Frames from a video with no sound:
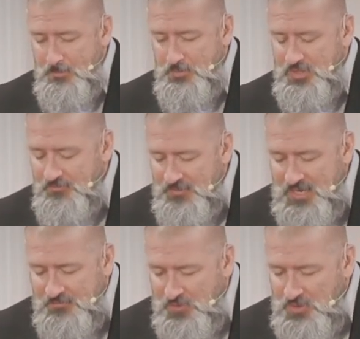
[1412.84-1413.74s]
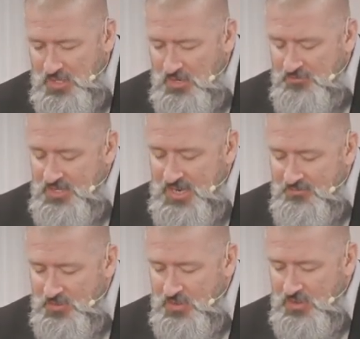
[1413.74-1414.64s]
but the faithful love
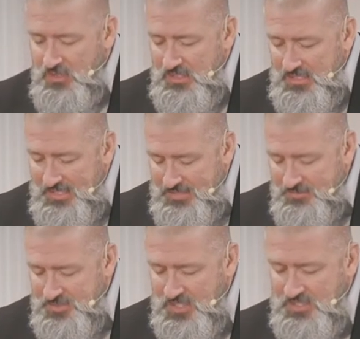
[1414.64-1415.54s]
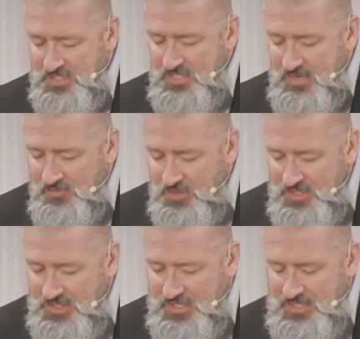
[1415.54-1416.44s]
never leaves us, never
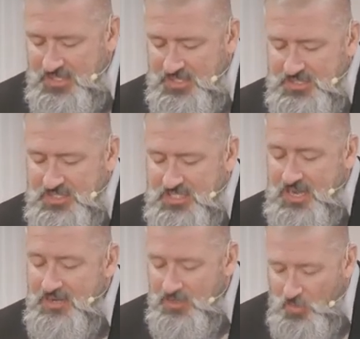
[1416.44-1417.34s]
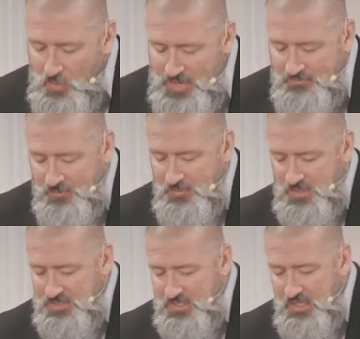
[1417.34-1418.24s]
is taken away from
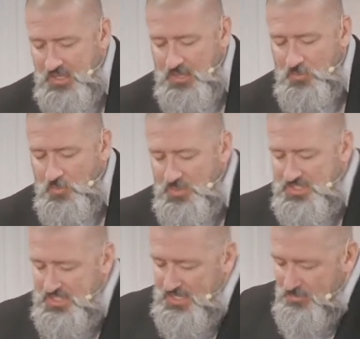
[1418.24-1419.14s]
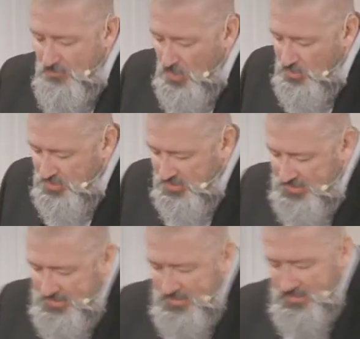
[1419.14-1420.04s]
us. And when we see it
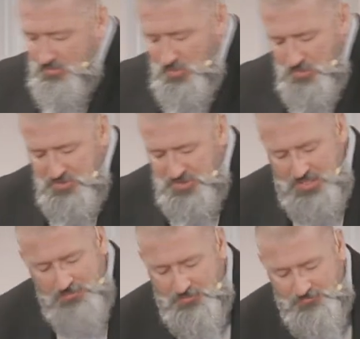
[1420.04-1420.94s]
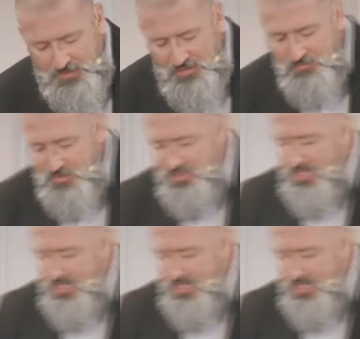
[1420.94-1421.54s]
mostly in Romans chapter 5, verse